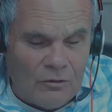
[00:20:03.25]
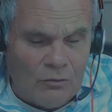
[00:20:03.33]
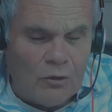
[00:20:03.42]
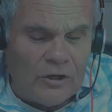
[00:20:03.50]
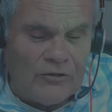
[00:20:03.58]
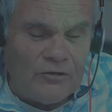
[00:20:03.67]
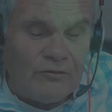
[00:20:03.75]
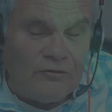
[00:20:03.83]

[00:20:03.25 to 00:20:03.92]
What is the